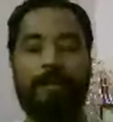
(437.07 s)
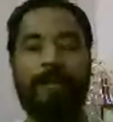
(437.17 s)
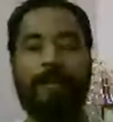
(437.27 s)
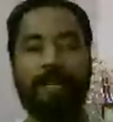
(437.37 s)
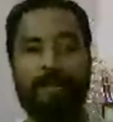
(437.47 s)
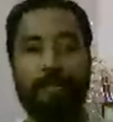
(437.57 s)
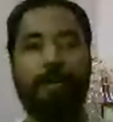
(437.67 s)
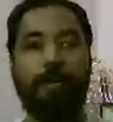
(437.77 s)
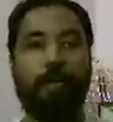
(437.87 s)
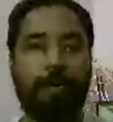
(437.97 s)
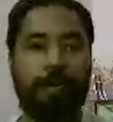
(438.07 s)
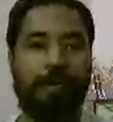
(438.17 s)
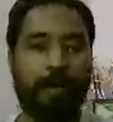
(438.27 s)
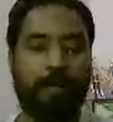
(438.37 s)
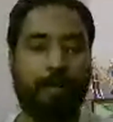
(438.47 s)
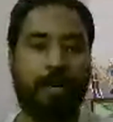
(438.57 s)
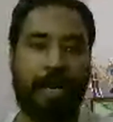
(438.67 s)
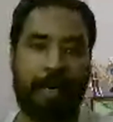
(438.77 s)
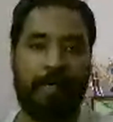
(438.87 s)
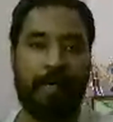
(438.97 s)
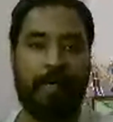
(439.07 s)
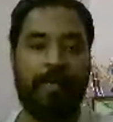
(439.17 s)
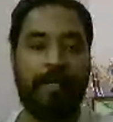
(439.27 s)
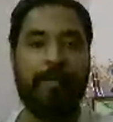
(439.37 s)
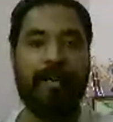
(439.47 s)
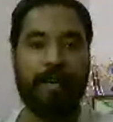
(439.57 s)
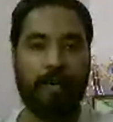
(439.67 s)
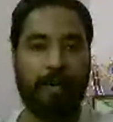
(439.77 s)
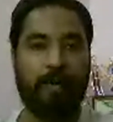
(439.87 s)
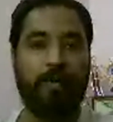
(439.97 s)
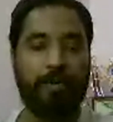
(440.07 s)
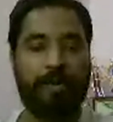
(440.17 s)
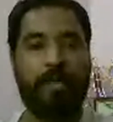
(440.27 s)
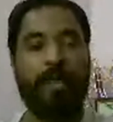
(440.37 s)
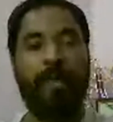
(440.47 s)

explored more beyond what I have learned in my regular course,